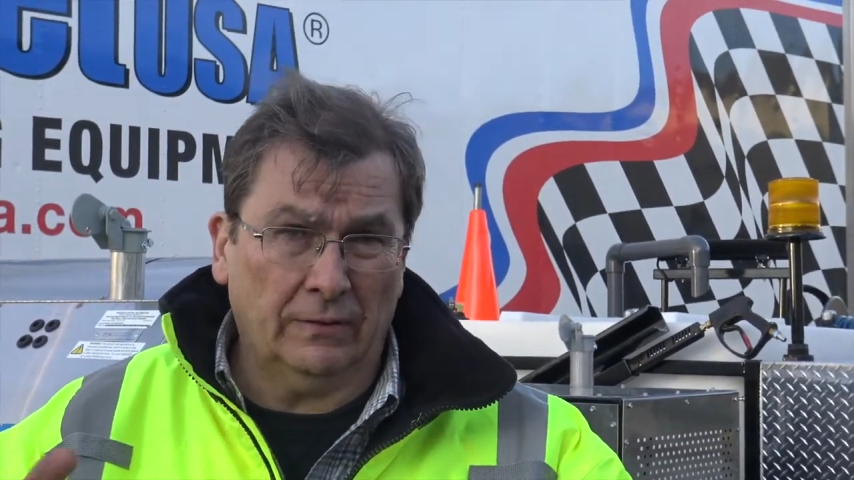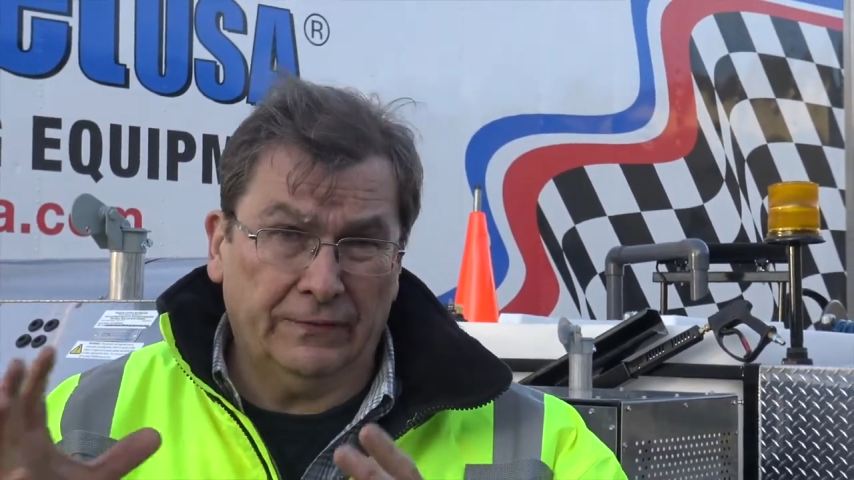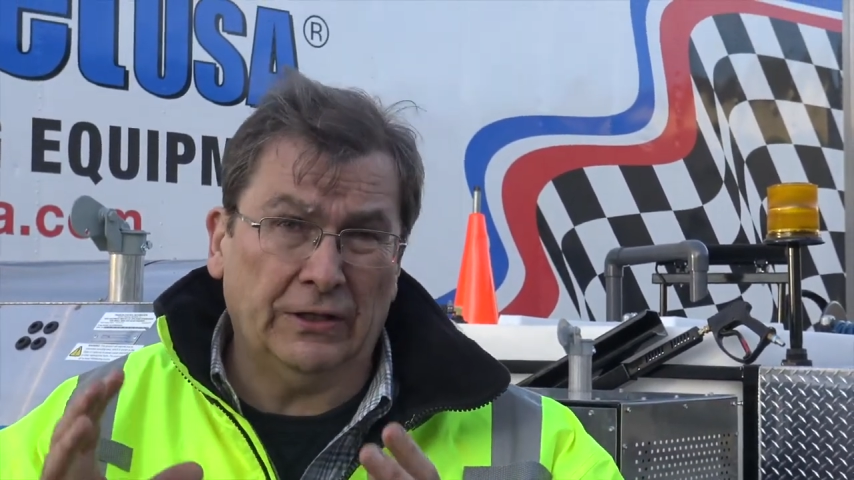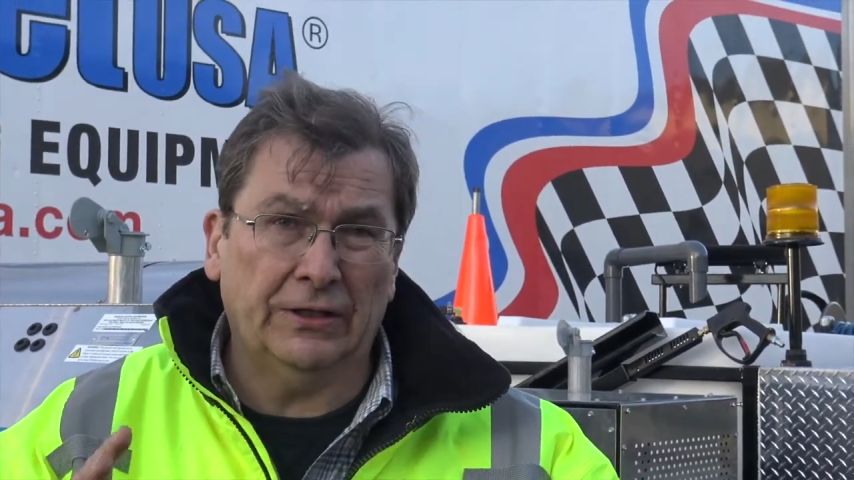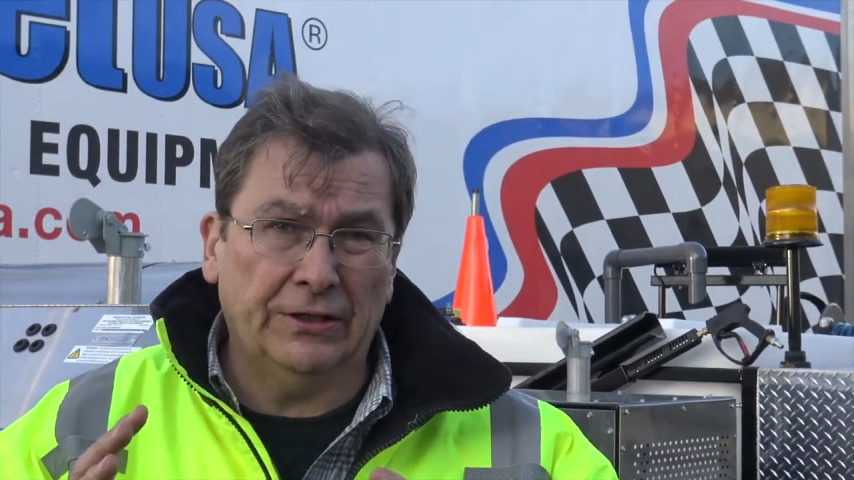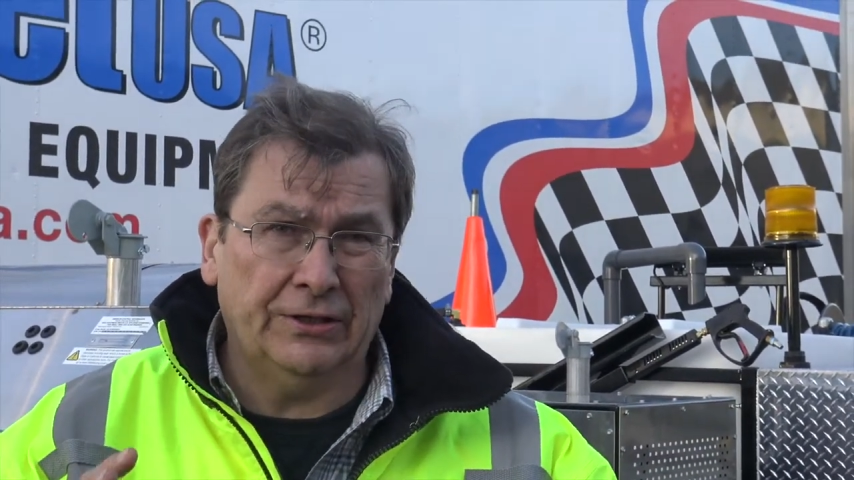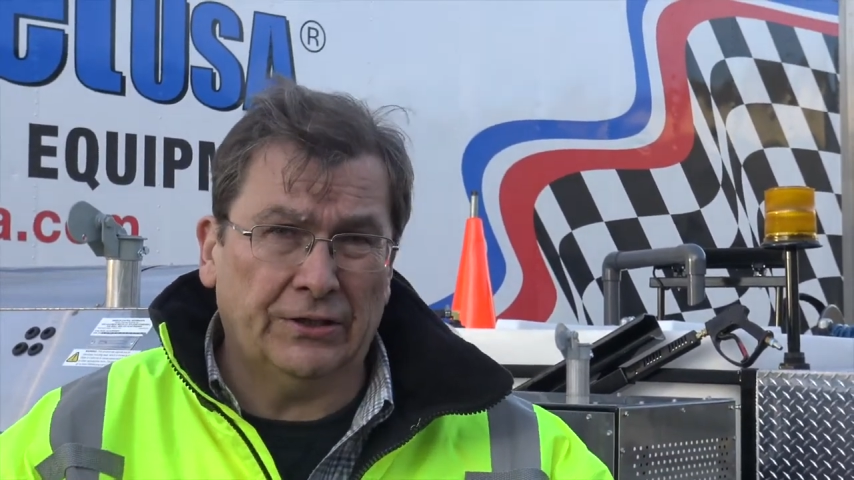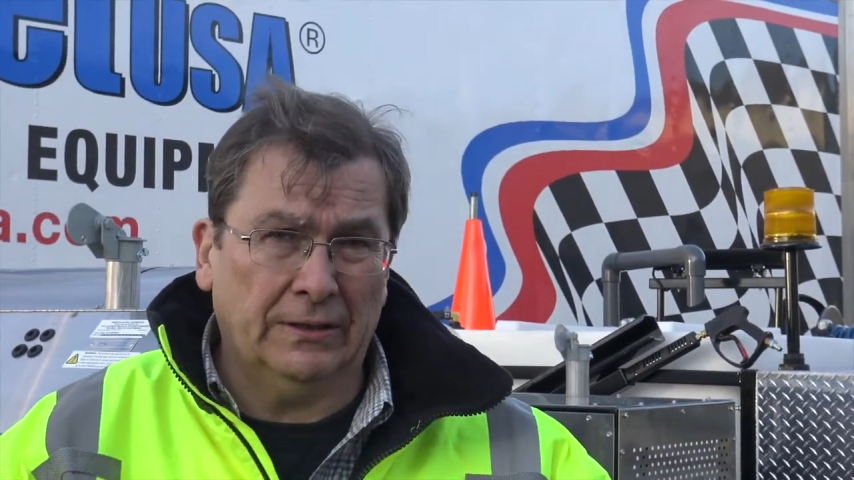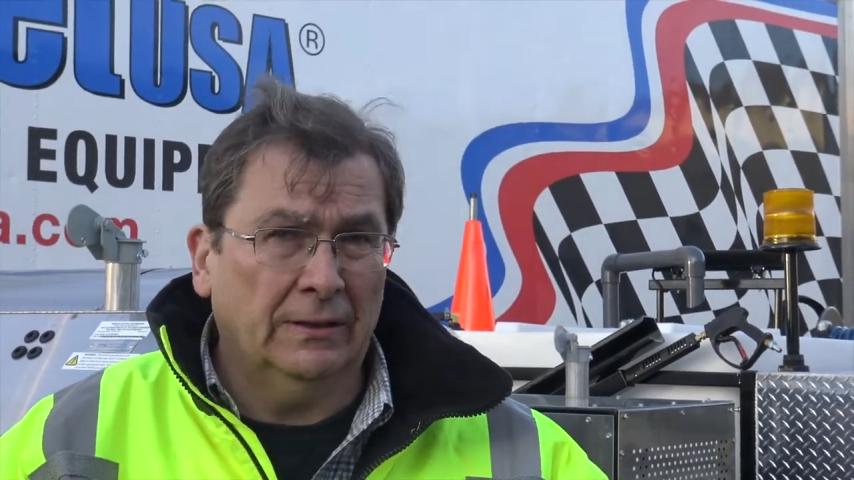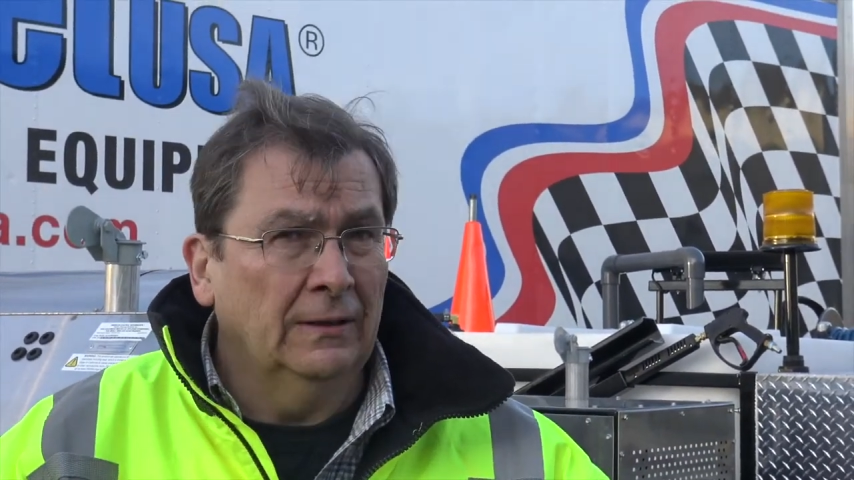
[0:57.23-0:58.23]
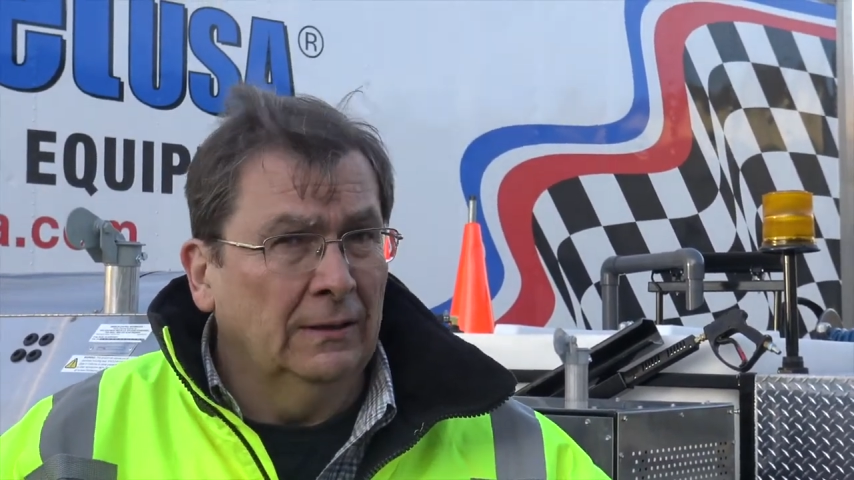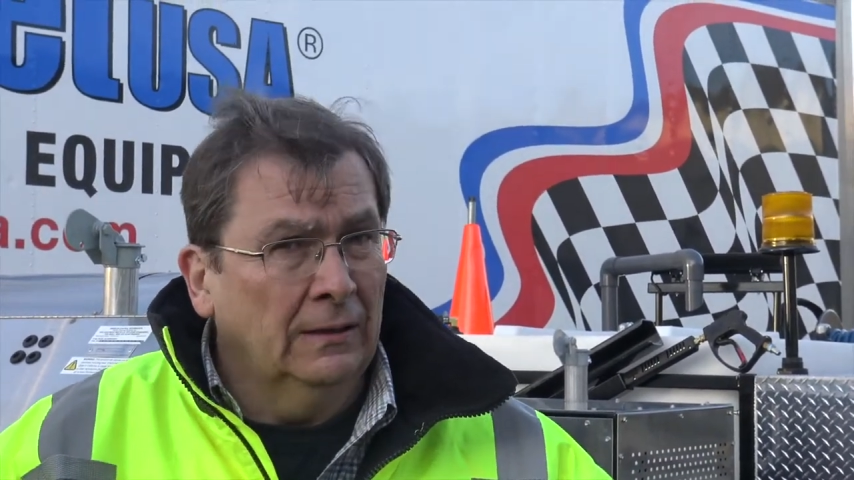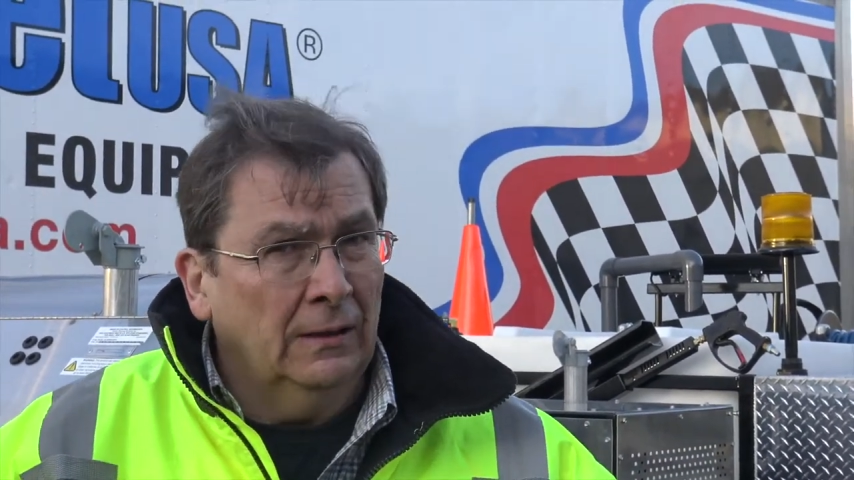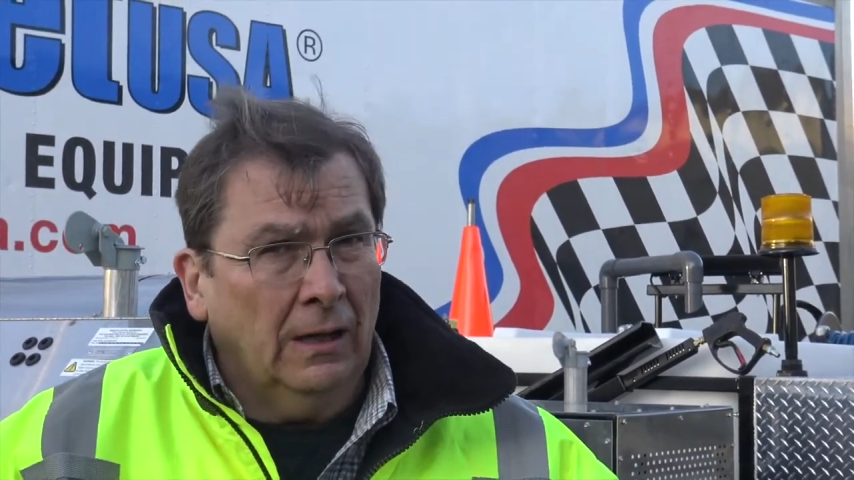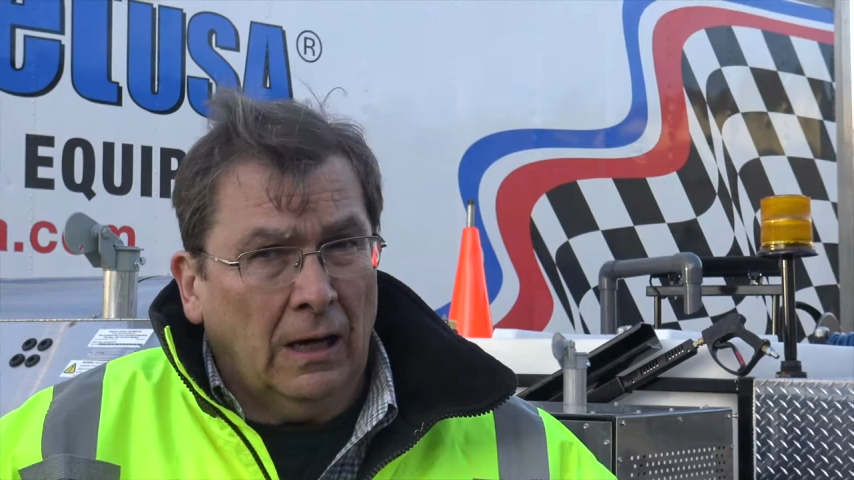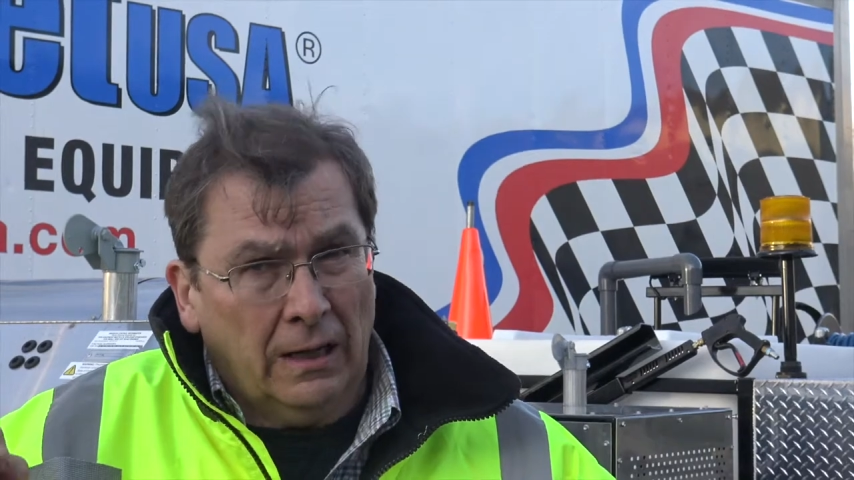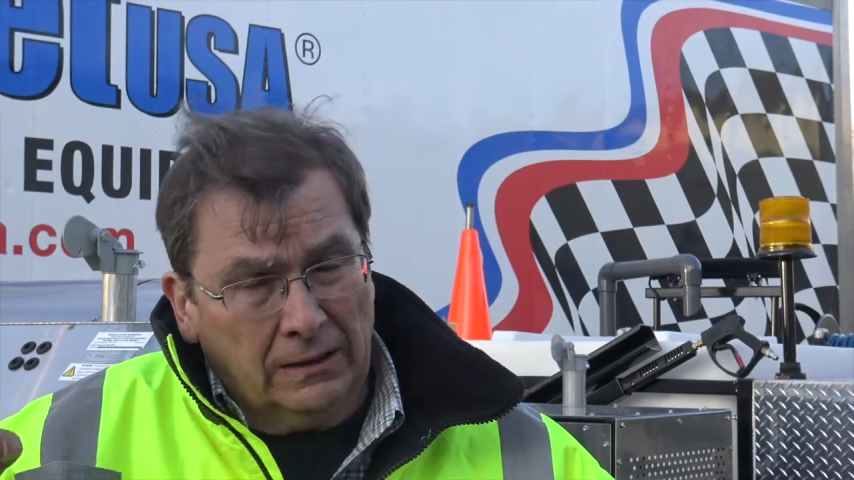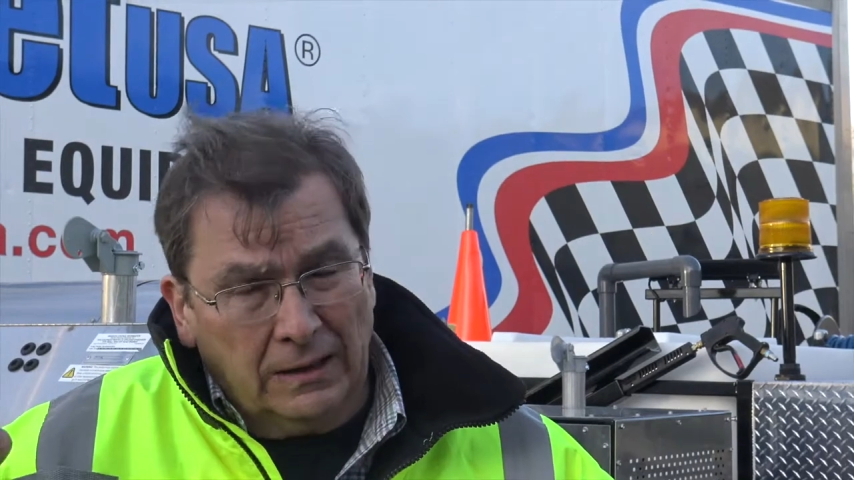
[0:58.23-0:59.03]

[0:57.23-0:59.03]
or if you can use it a